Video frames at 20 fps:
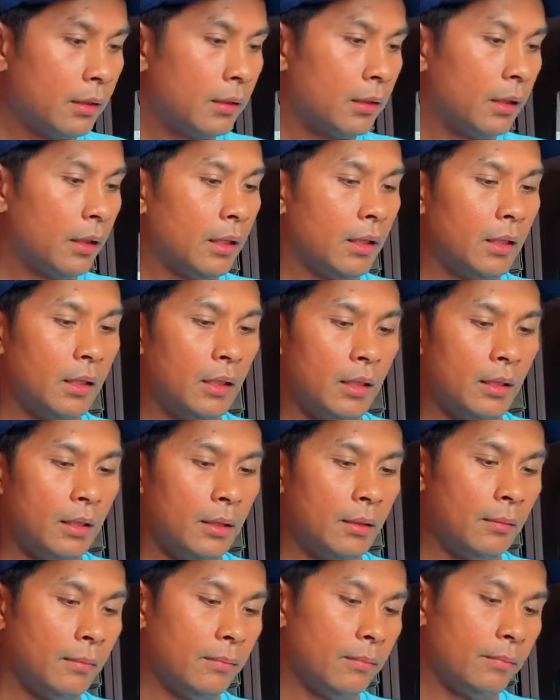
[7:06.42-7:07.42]

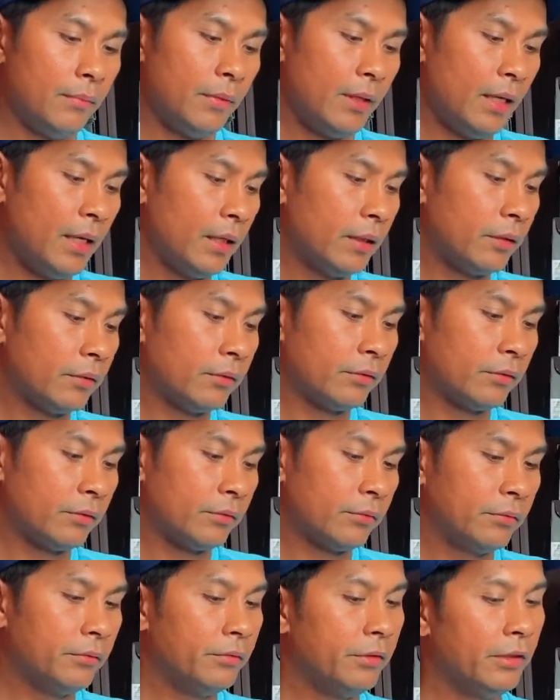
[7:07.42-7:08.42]
not
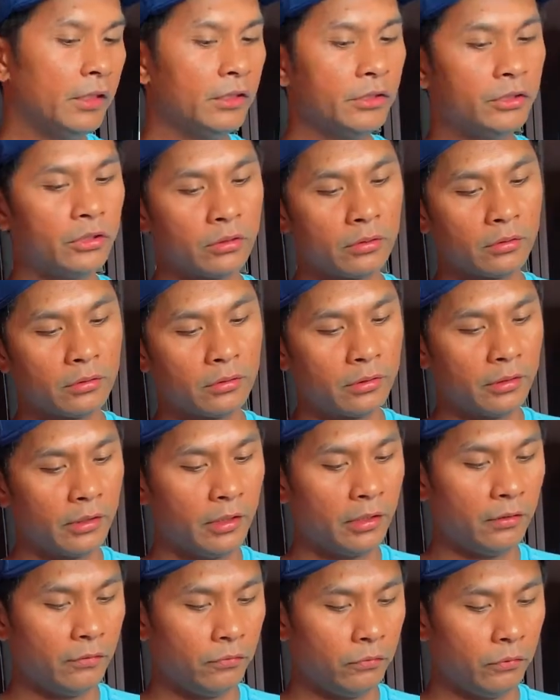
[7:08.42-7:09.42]
really sure
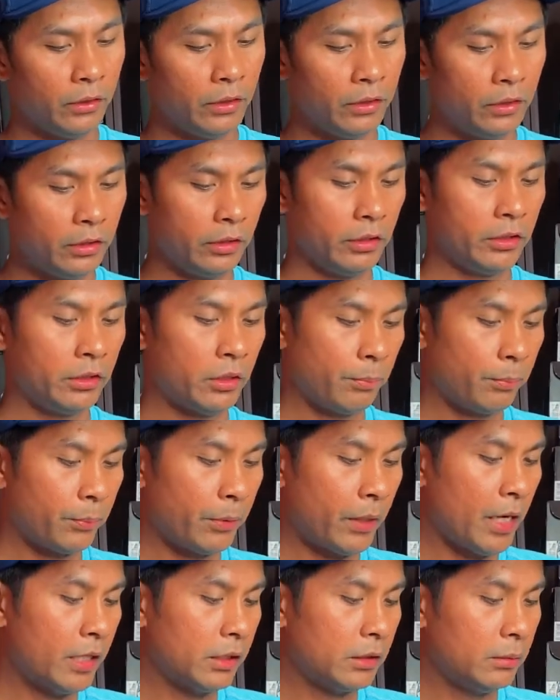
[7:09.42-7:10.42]
if it's a
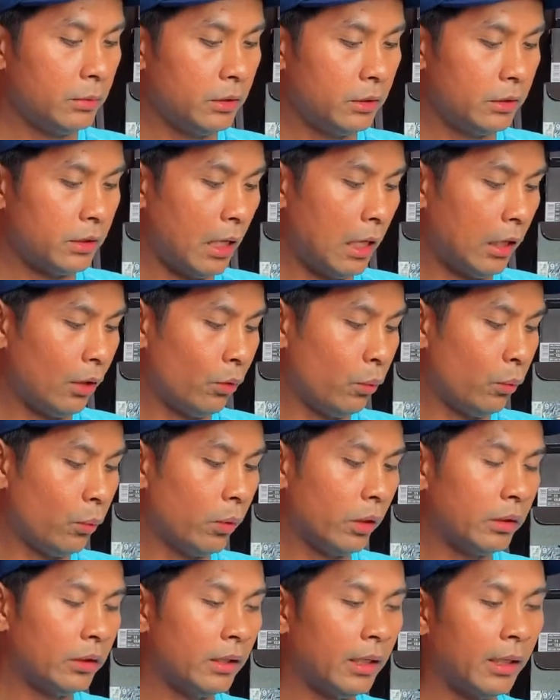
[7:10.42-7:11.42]
price mistake
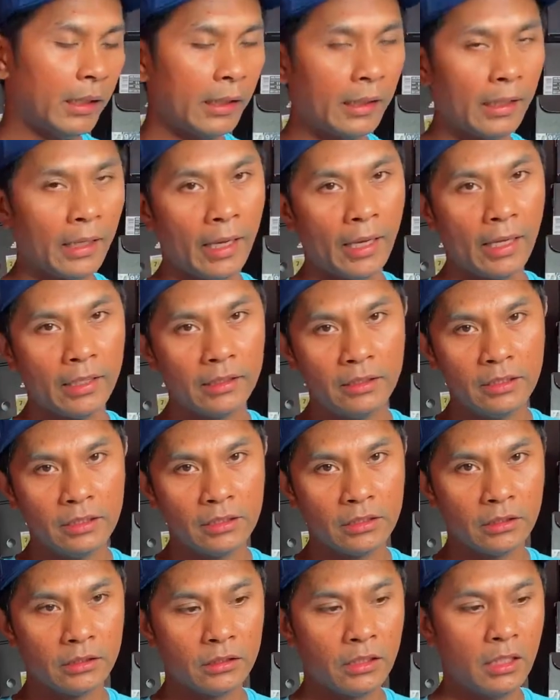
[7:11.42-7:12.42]
when they had
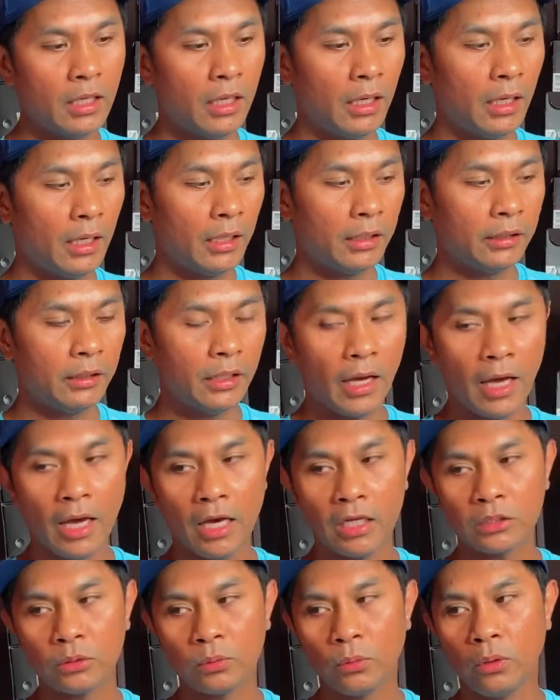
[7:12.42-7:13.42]
this and the
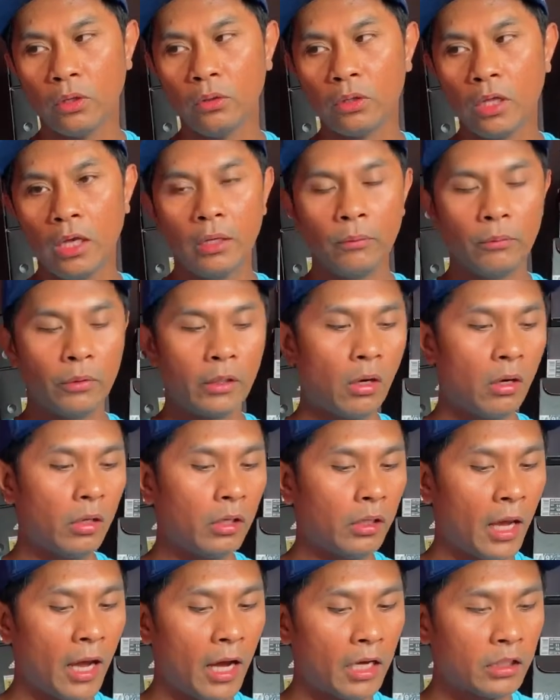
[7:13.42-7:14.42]
hash wall. We call
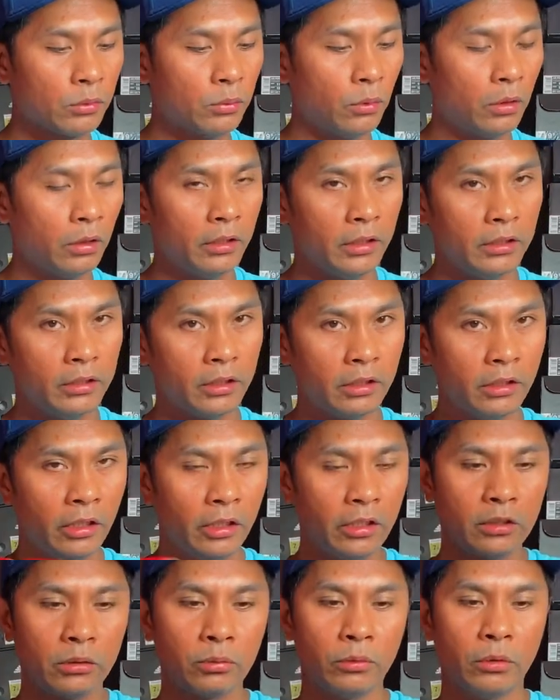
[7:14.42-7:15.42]
it hash wall in the
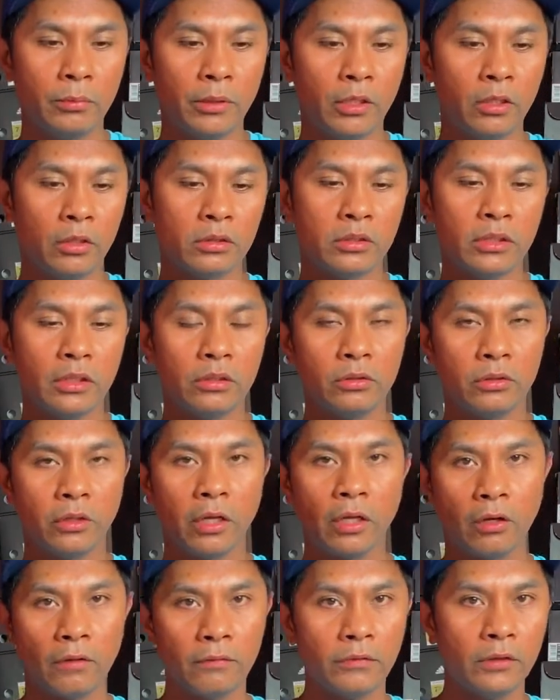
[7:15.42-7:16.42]
clearance wall because they took
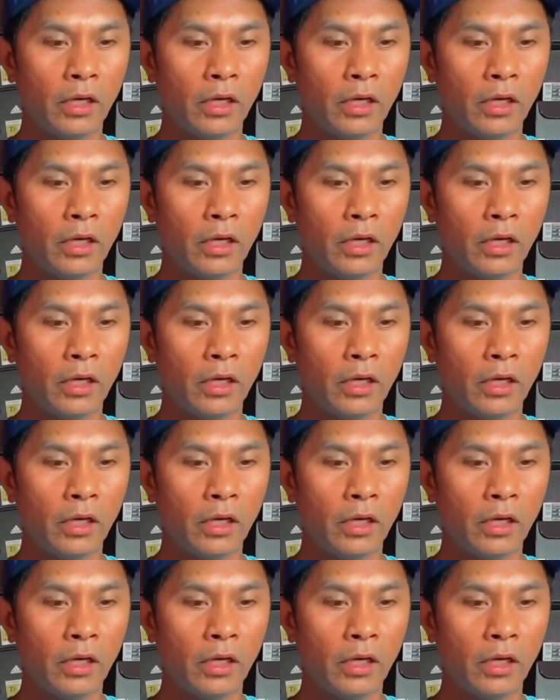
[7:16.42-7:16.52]
it off